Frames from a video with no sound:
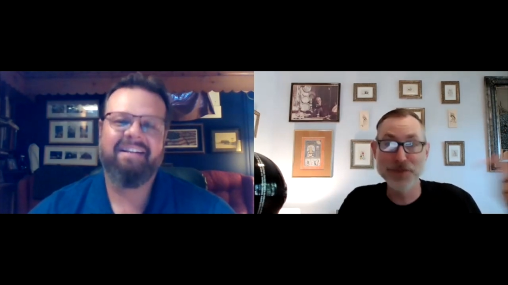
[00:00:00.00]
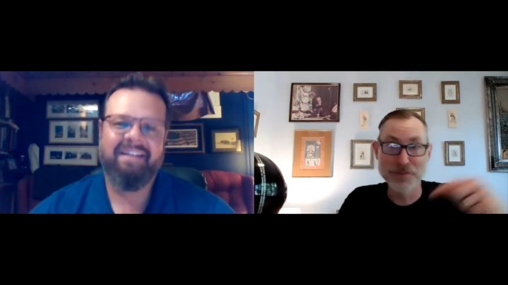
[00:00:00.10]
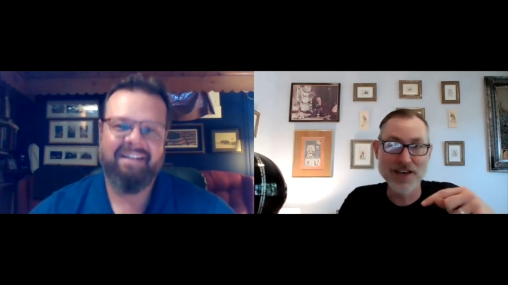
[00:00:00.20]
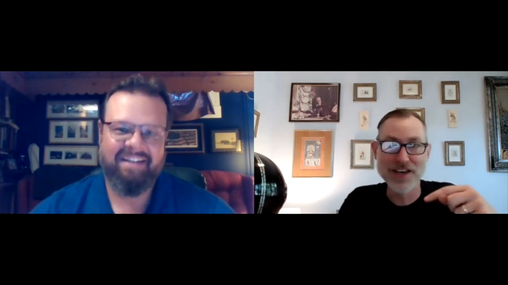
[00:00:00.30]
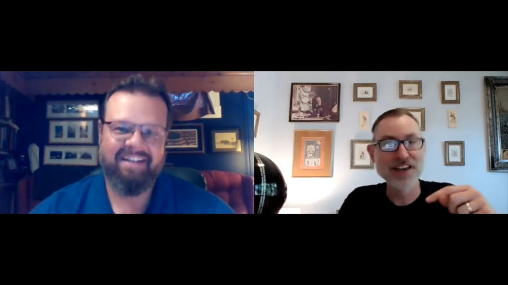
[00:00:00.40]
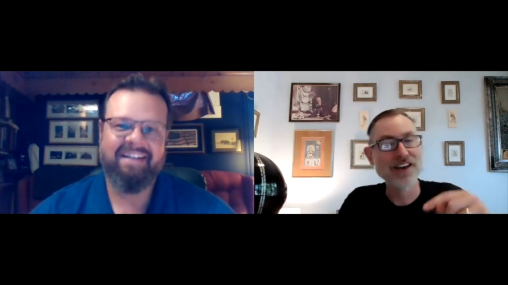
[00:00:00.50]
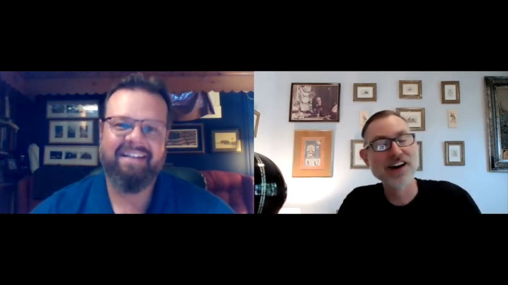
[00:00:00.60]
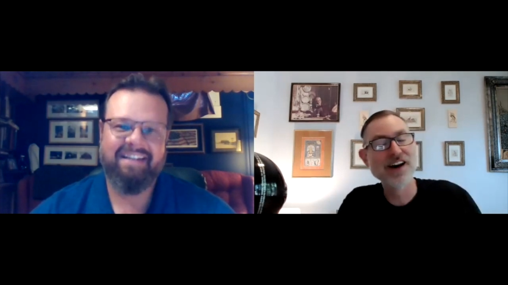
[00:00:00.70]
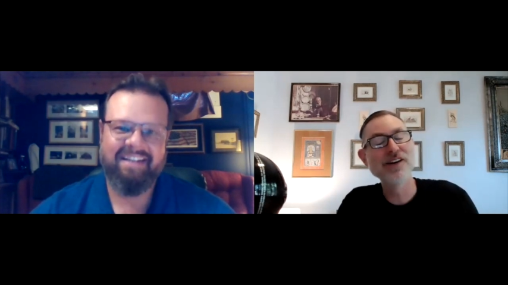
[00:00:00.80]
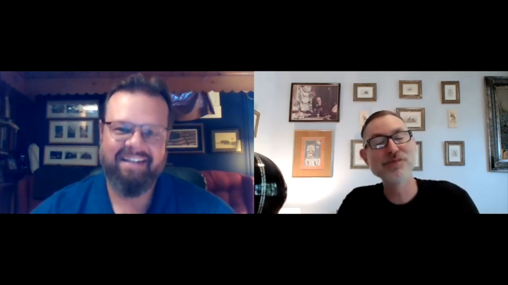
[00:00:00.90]
Speaker 1: to me
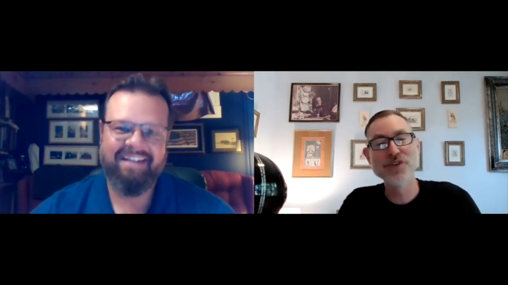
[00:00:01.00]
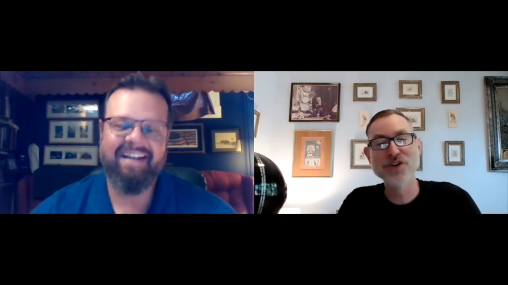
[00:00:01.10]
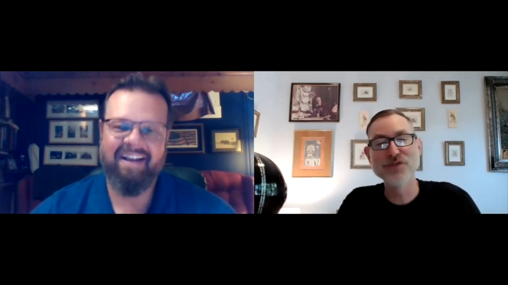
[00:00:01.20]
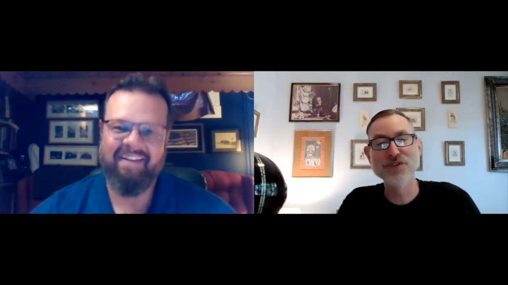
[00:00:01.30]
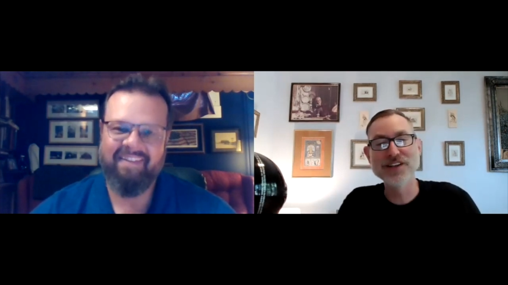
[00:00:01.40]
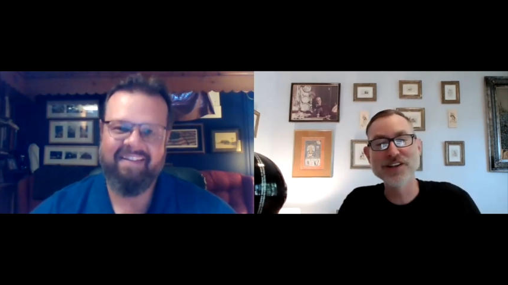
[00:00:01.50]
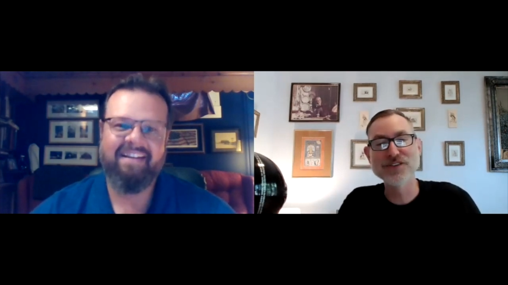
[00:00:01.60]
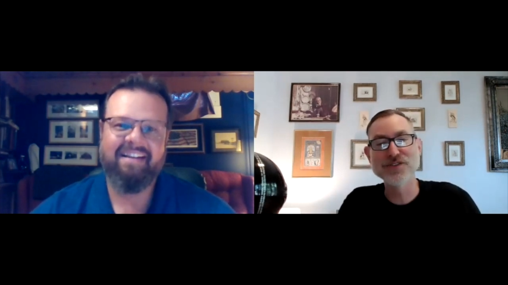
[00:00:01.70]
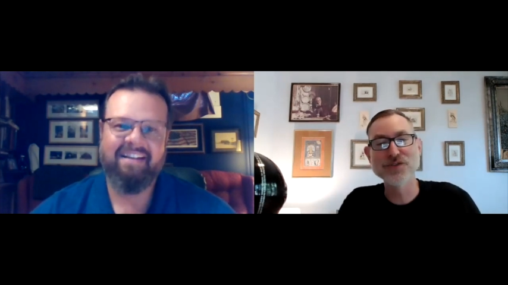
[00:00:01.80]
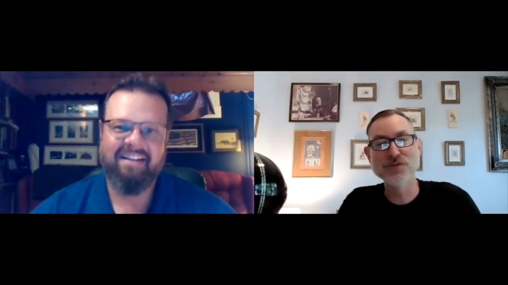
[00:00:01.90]
um, yeah. over the
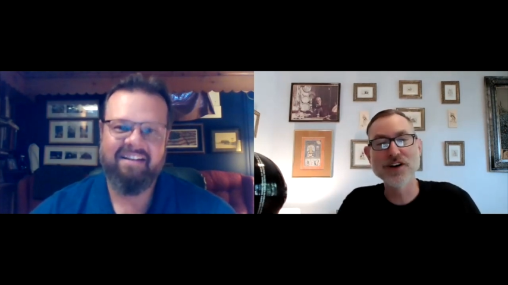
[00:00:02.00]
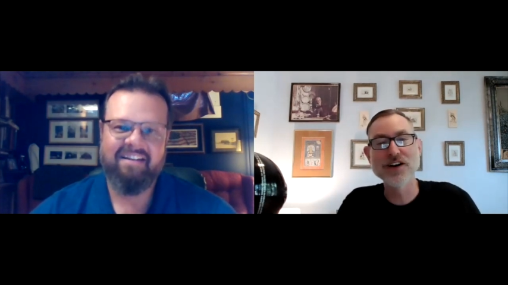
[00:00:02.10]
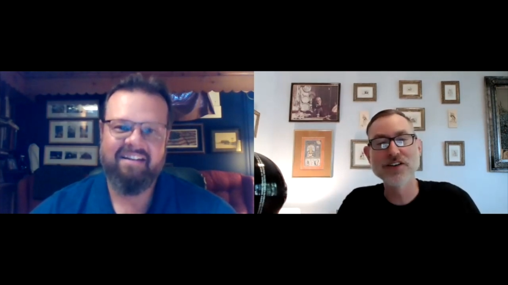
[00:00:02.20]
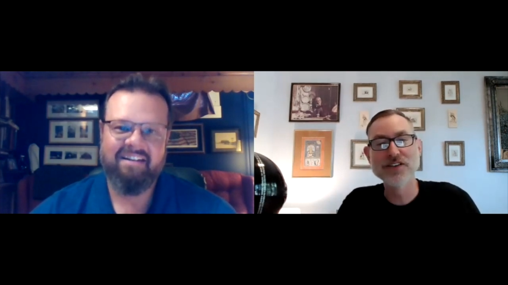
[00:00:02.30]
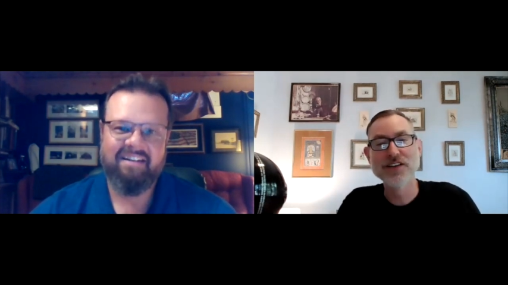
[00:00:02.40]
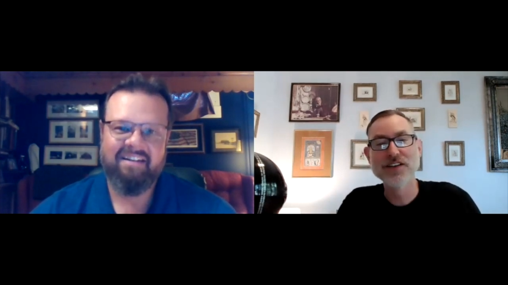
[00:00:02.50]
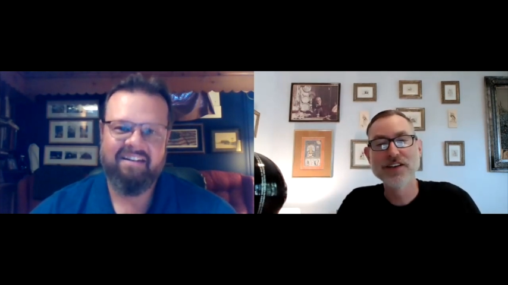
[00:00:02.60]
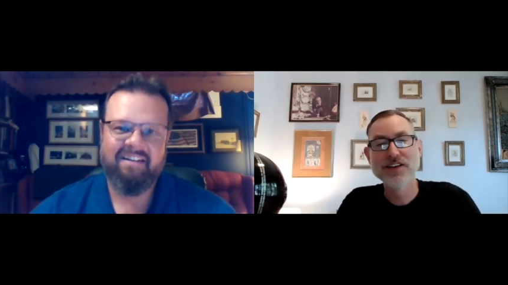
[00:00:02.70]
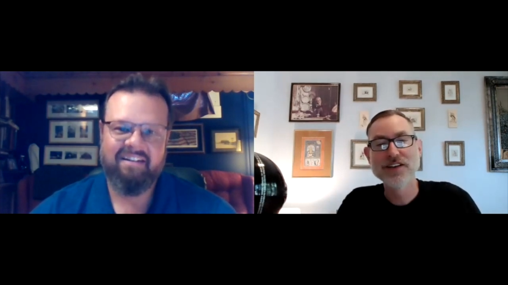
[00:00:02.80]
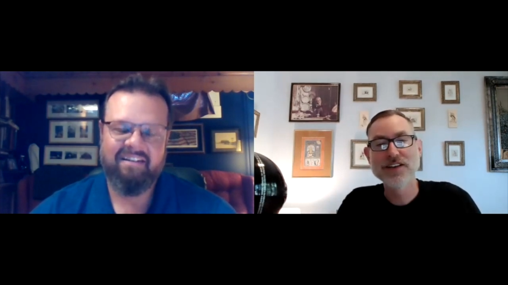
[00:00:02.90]
years as well.
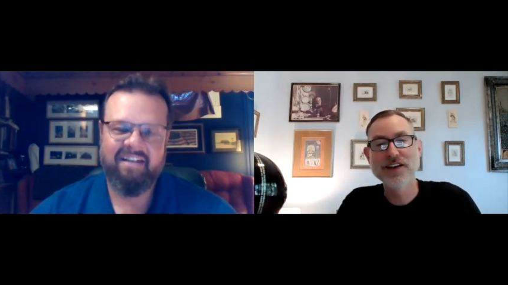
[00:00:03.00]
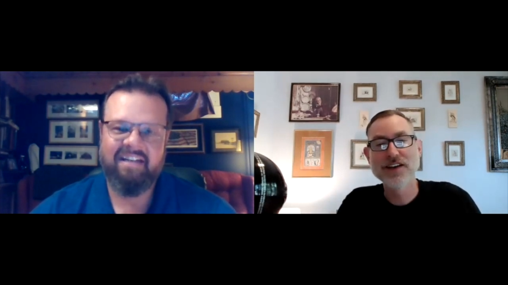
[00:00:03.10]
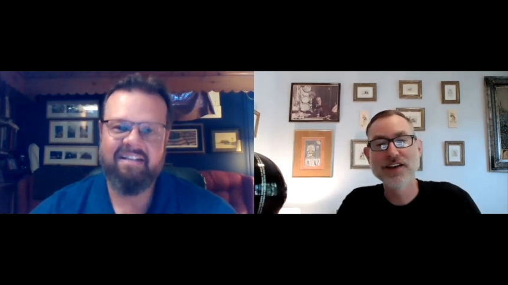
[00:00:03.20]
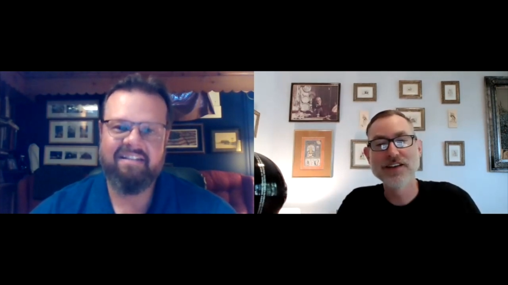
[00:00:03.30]
He is